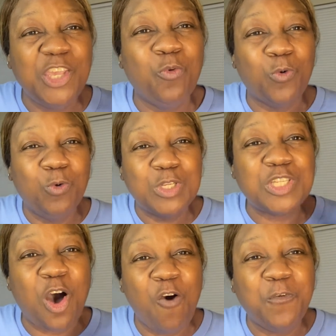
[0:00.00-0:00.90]
you rulers
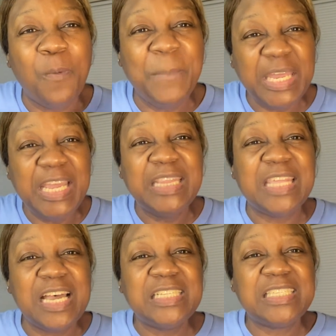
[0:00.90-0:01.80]
over many,
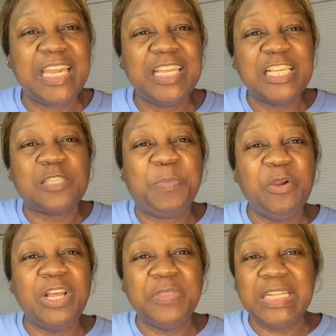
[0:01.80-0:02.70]
thus said the
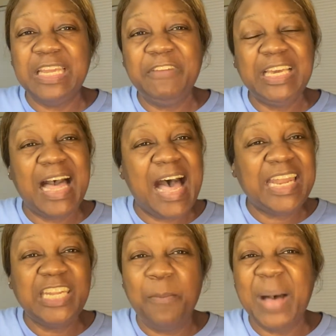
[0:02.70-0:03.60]
Spirit of the living God
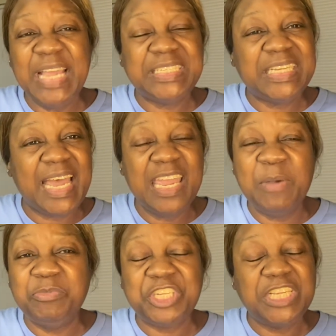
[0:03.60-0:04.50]
in the mighty name
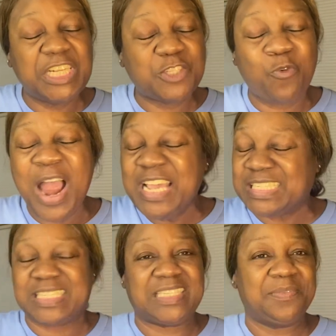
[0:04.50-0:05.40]
of Jesus
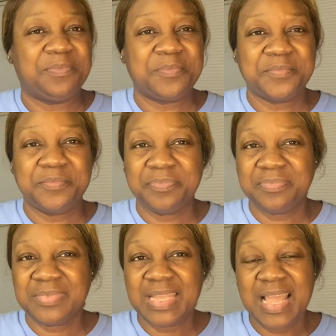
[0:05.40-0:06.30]
Christ.
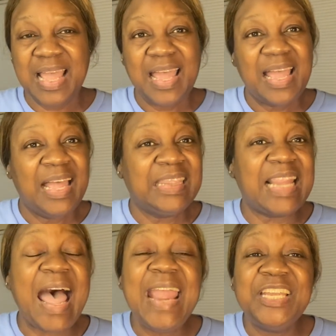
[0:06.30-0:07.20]

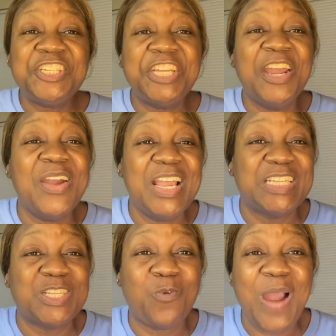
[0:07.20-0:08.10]
Like, share, and
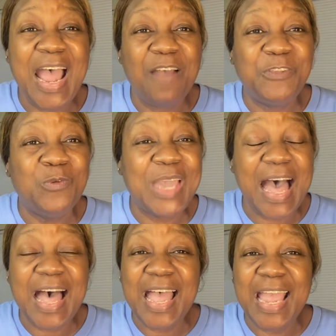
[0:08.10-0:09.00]
subscribe, you
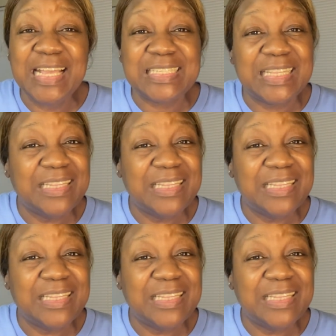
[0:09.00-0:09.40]
guys.